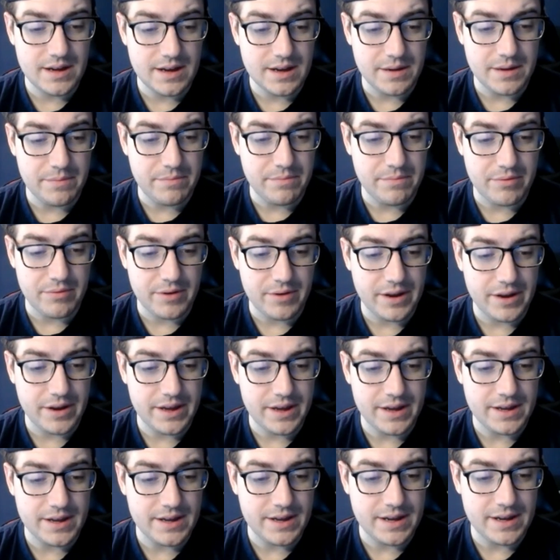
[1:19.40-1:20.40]
uh,
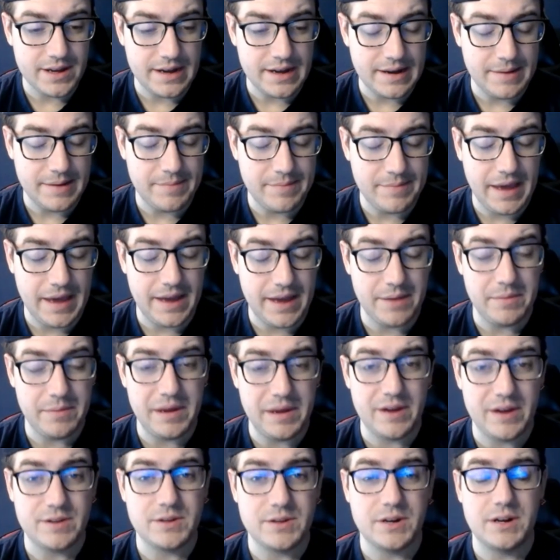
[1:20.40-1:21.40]
Bria um, and
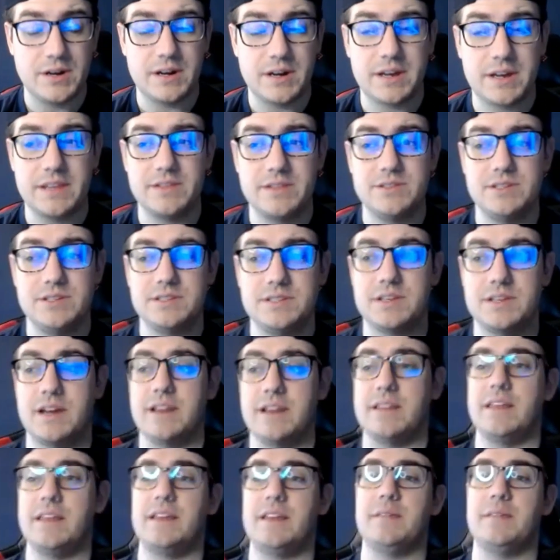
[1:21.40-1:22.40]
Amir talk, and she's
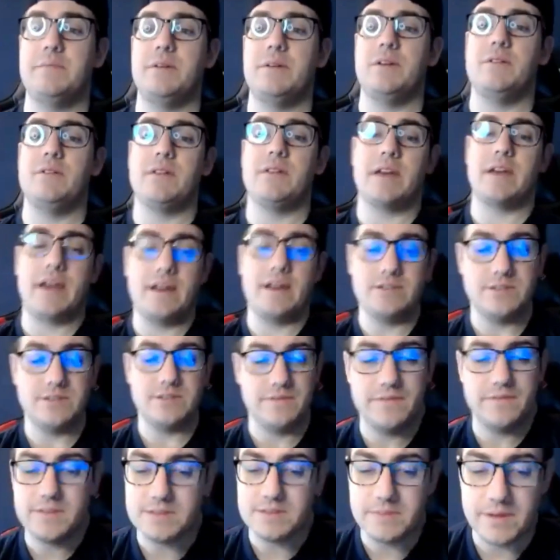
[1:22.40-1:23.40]
kind of let him know like how
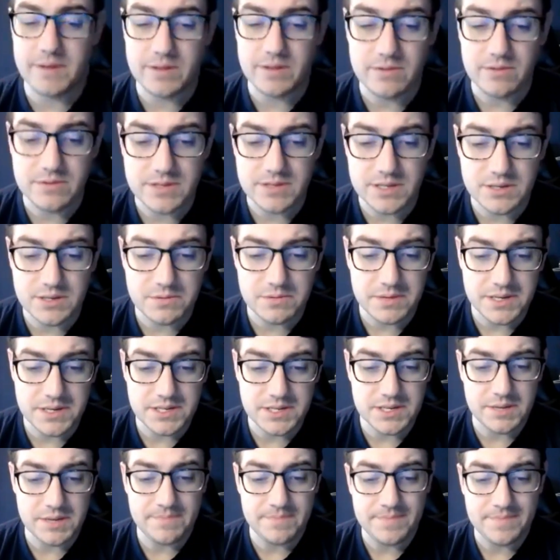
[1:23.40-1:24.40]
she feels about the whole
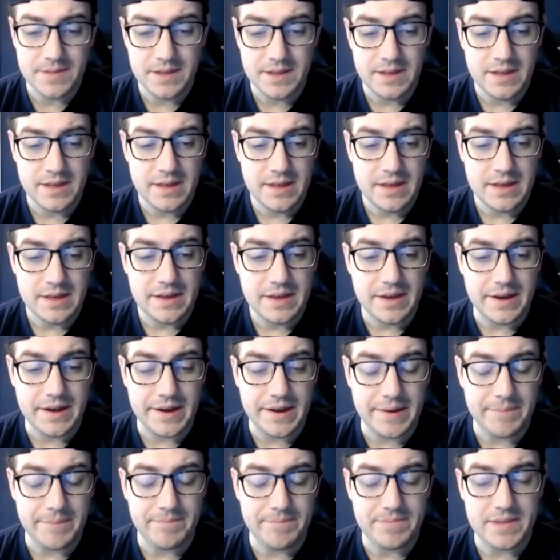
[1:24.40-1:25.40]
situation.
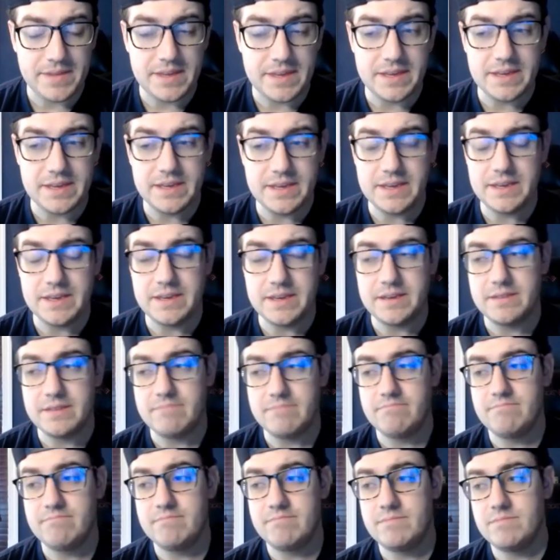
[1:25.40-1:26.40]
Um, he
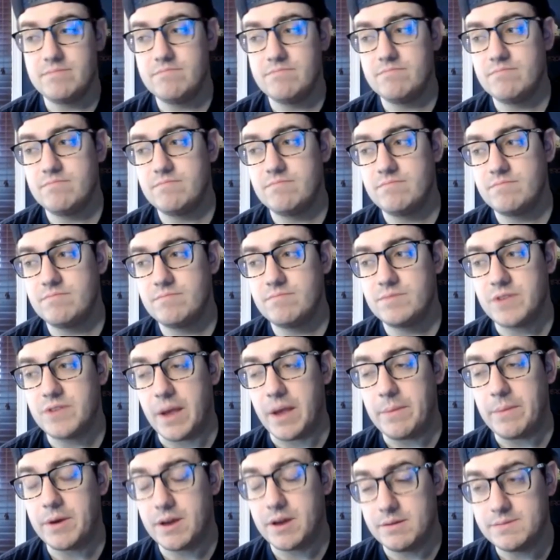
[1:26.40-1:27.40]

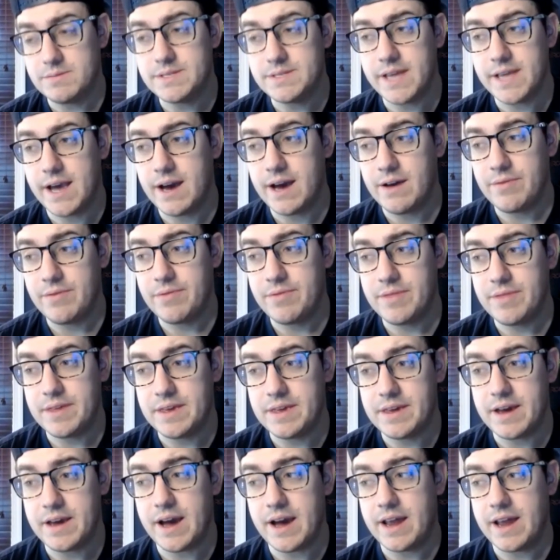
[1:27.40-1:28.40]
Simon comes down.
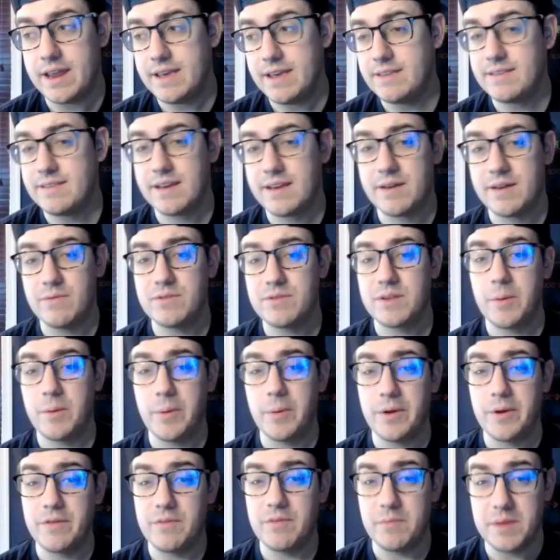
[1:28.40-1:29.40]
He kind of is like
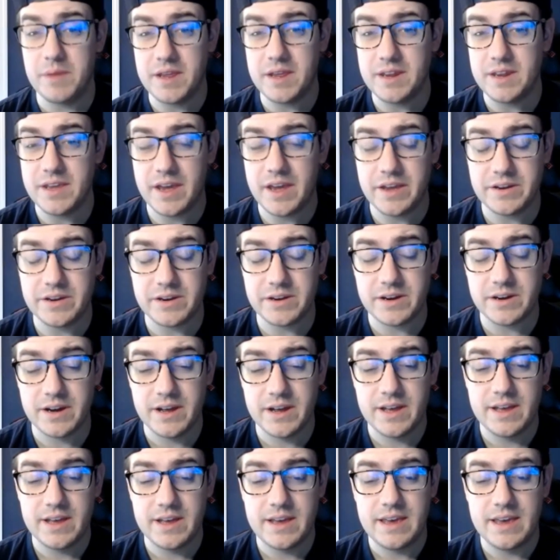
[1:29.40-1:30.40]
somewhat of a mediator.
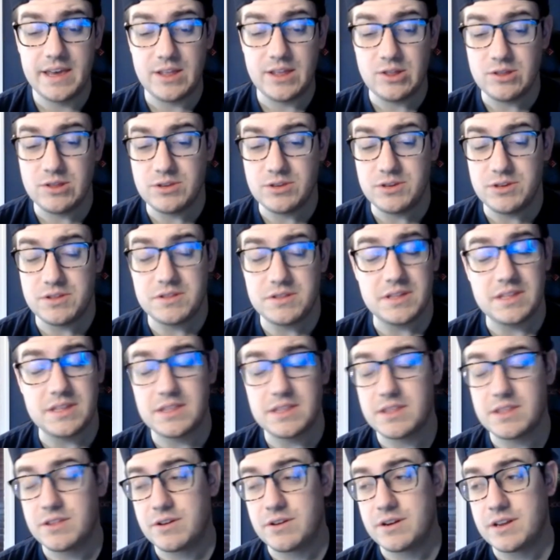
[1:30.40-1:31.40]
You
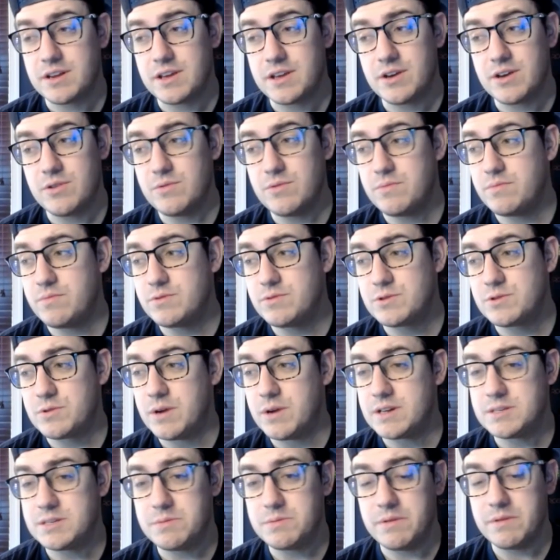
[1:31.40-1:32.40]
think that they're going to go
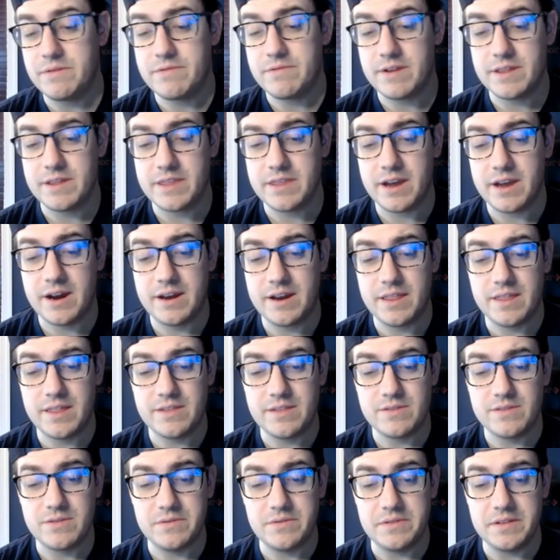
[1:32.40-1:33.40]
squash the beef right there, and
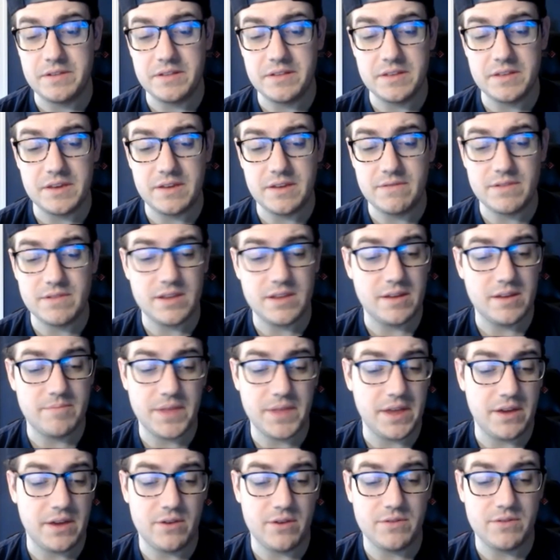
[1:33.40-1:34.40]
as soon as he leaves, they
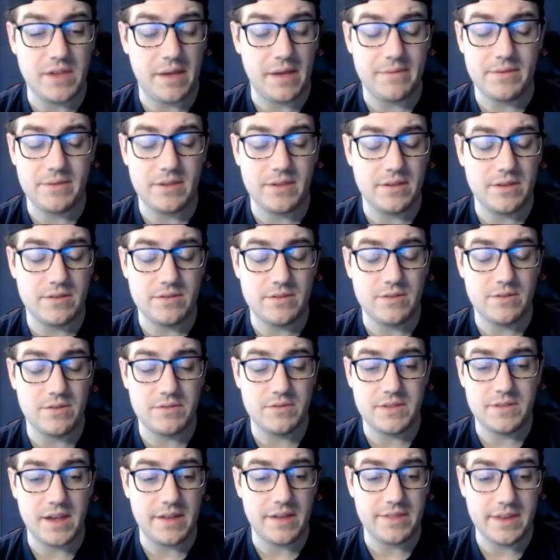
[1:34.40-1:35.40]
it goes absolutely just
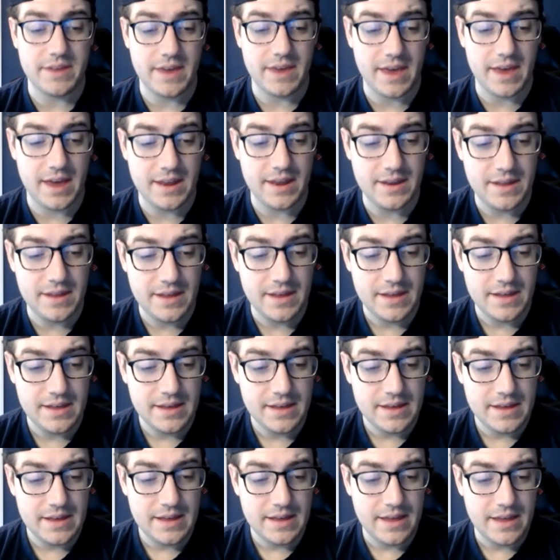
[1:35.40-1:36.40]
goes south again.
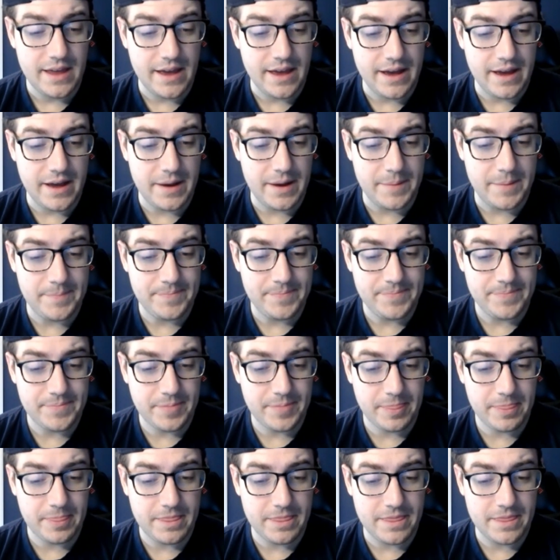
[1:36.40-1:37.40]
Um,
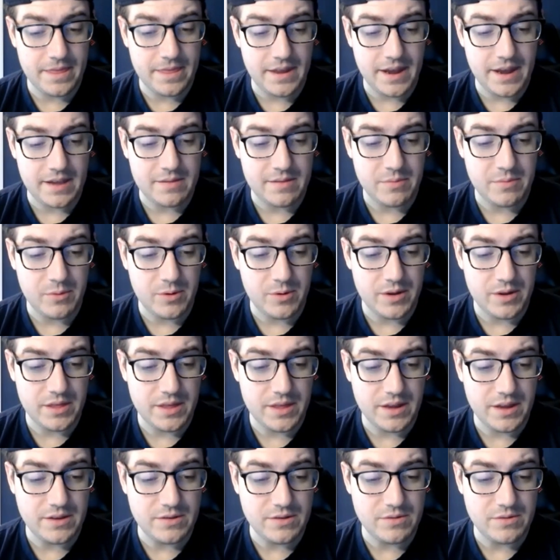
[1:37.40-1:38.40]
the next
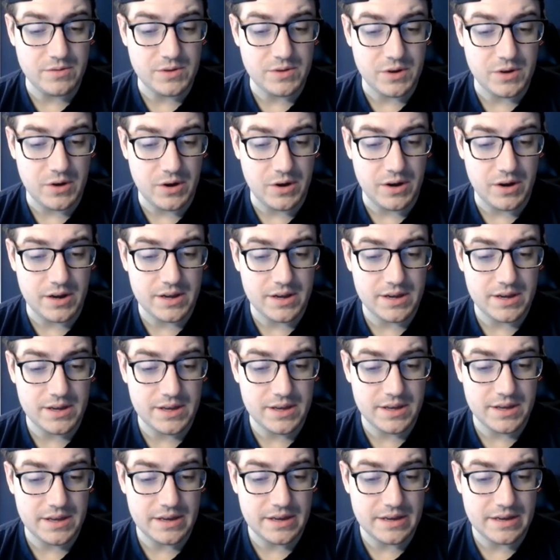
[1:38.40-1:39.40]
morning, they do talk,
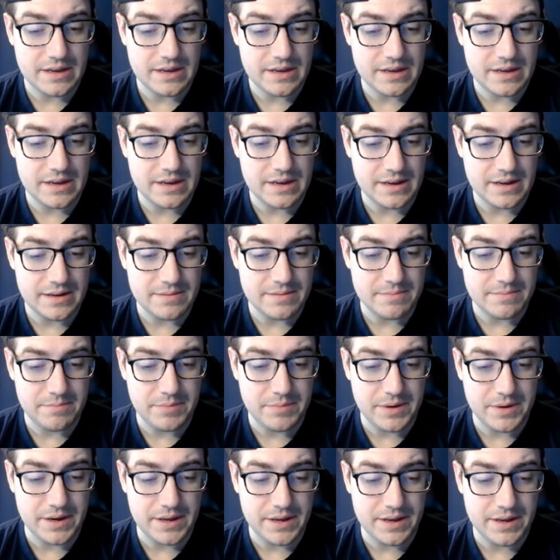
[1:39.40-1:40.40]
uh,
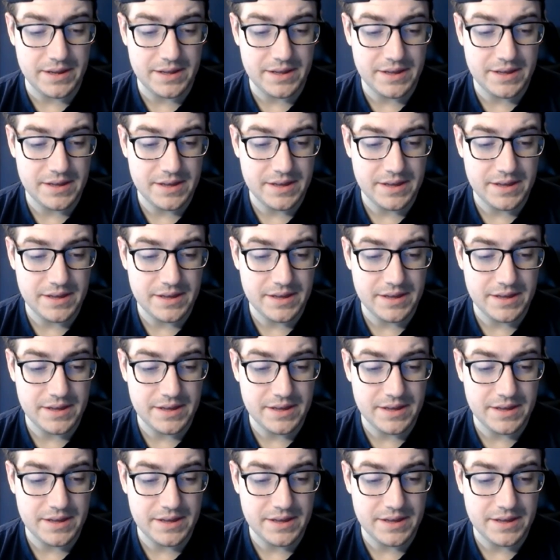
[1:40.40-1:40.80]
but it